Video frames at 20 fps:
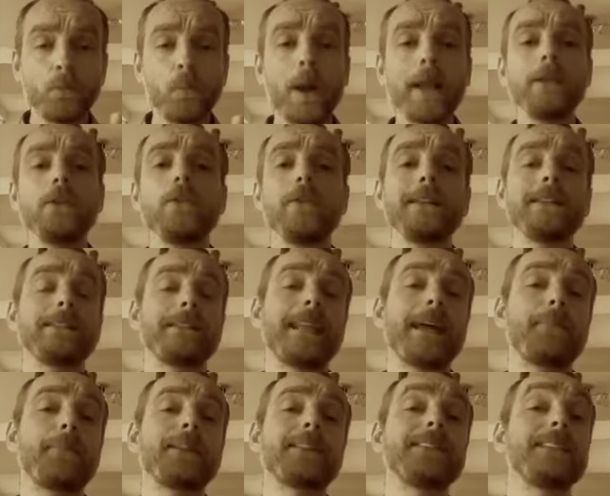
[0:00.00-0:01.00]
when your
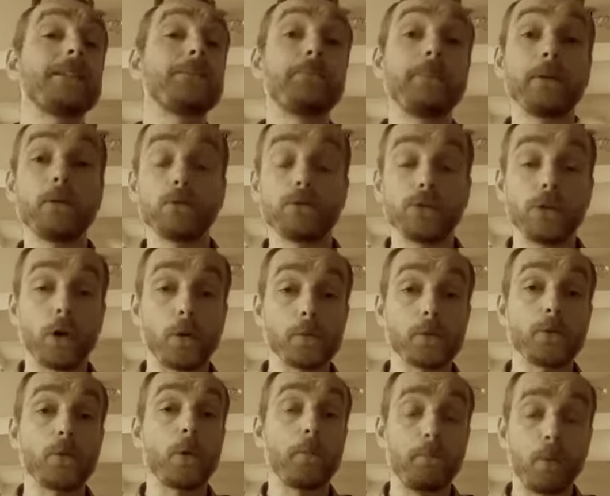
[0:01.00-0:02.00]
internet business builds
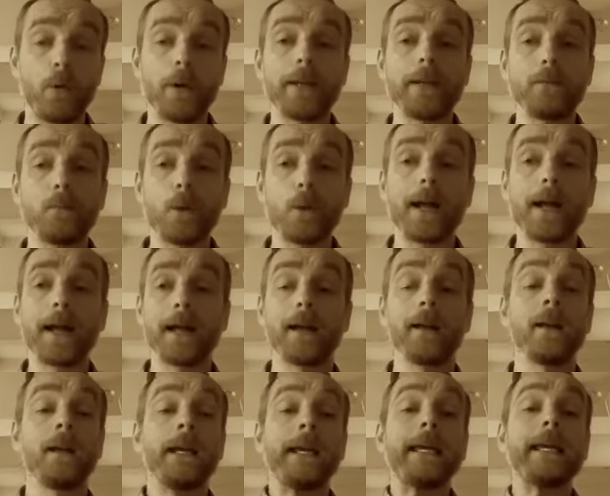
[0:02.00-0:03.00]
up to a point
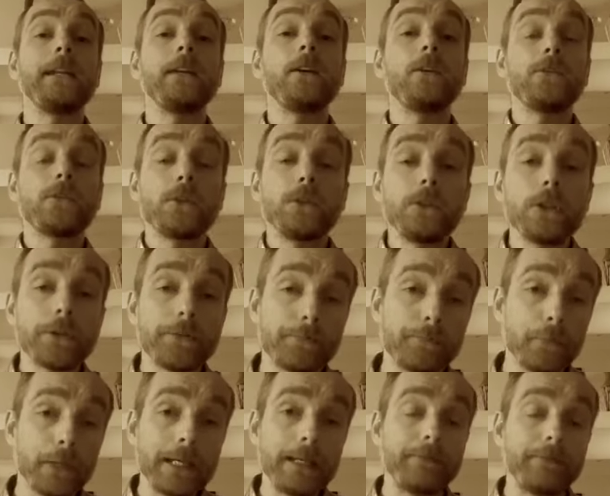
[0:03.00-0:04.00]
where it earns enough
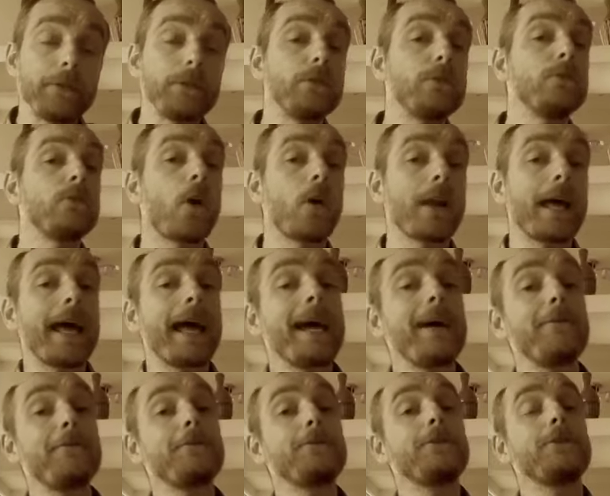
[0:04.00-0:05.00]
money for you not
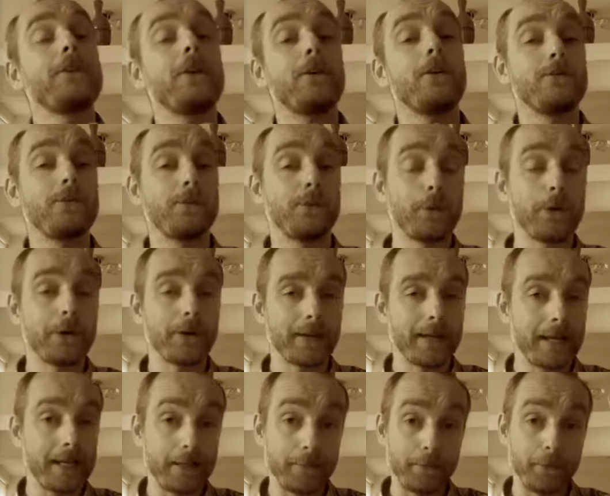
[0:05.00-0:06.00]
have to go to
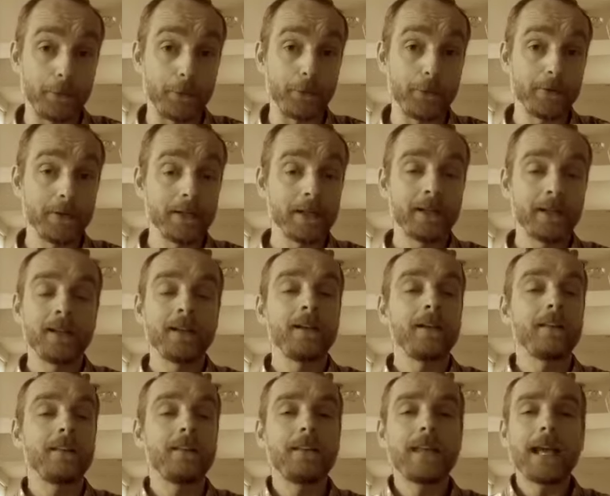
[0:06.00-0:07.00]
work anymore,
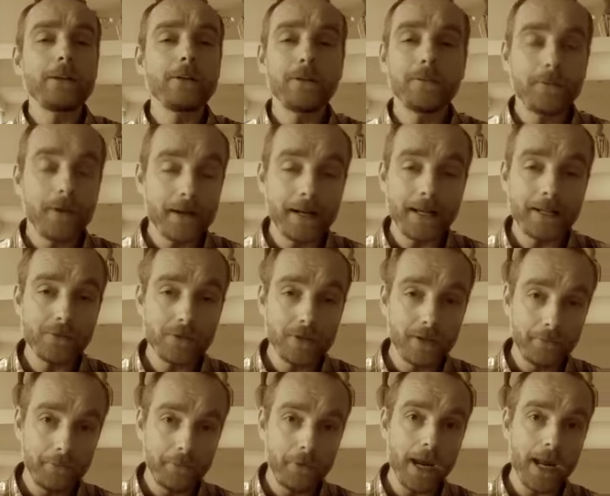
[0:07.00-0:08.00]
then you're
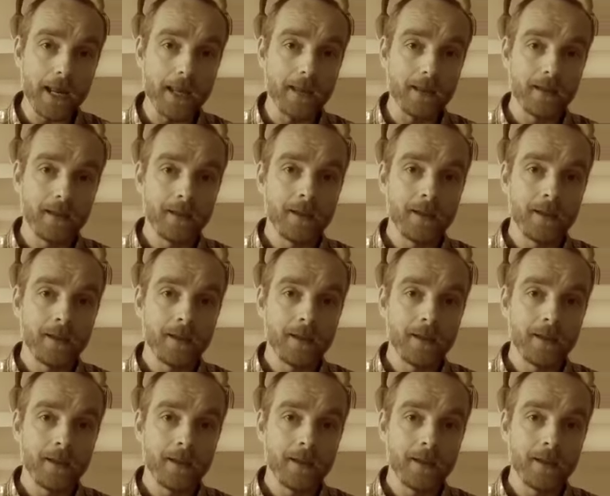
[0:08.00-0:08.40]
financially free.